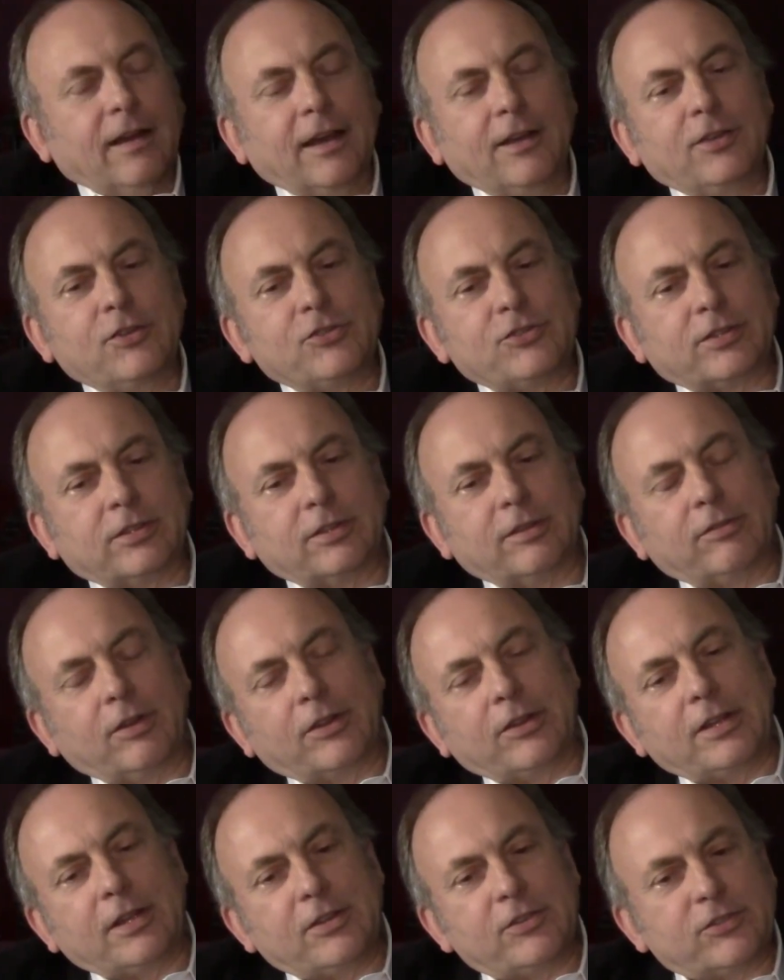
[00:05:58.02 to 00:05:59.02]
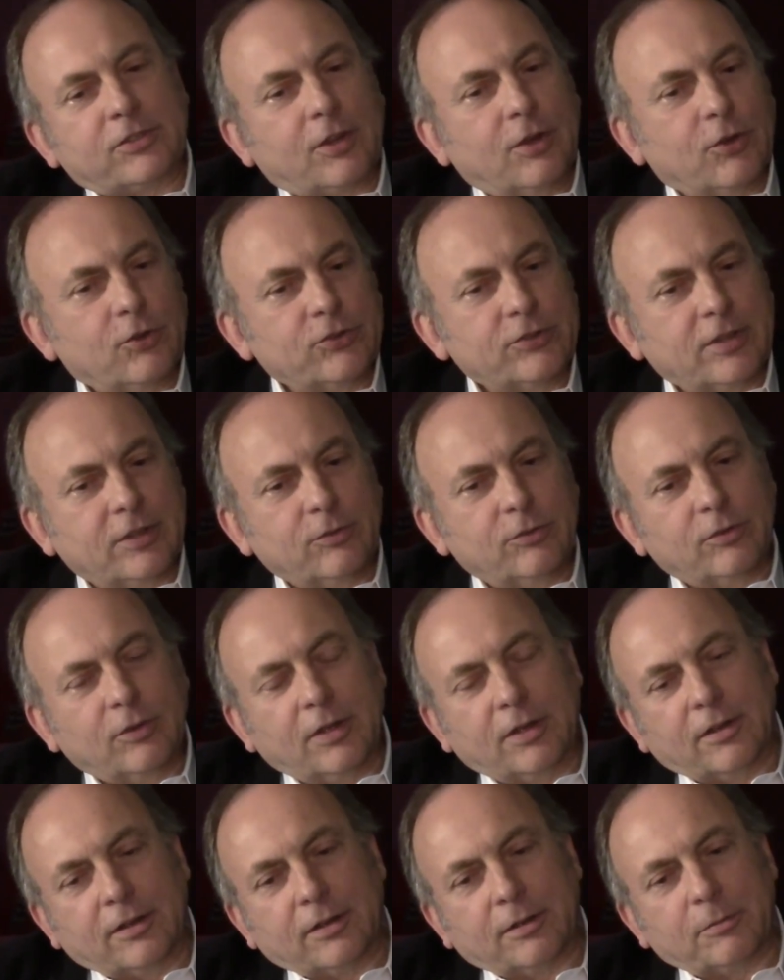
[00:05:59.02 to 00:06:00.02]
I used to live on the East Coast, and
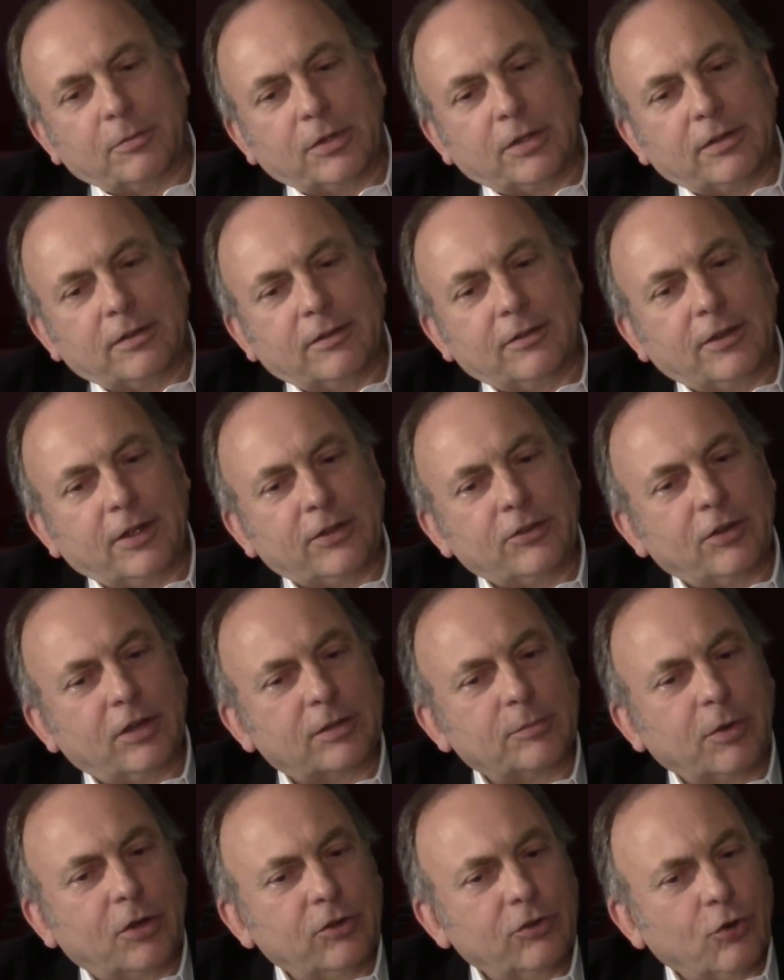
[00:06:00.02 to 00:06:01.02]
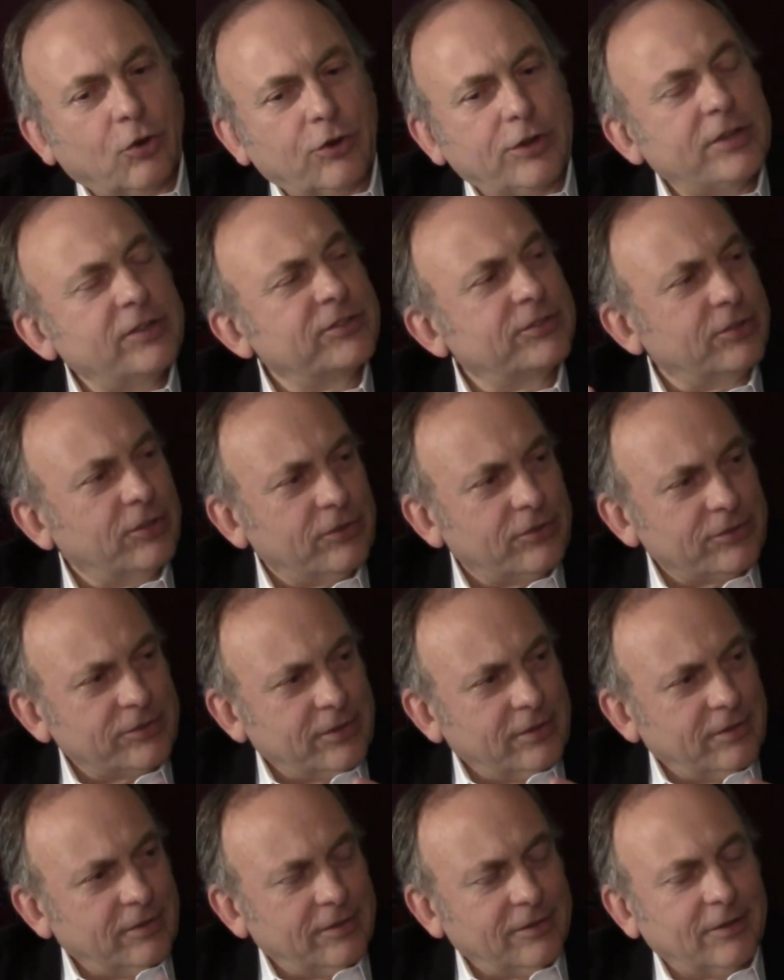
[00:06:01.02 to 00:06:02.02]
they talked about nor'easters,
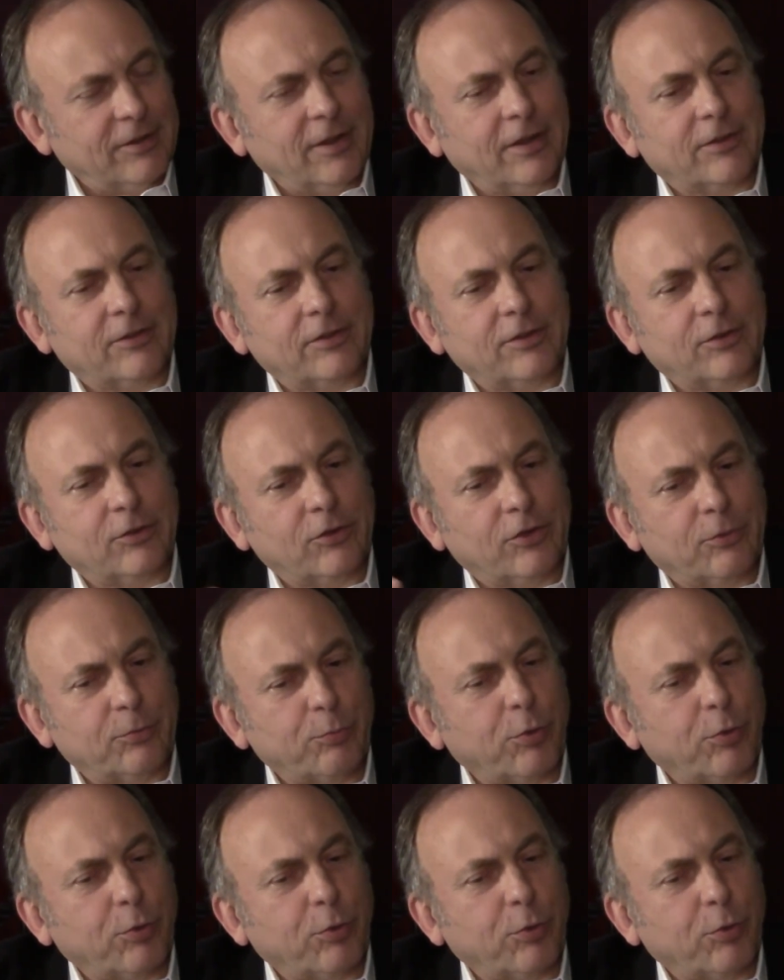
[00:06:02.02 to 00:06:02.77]
the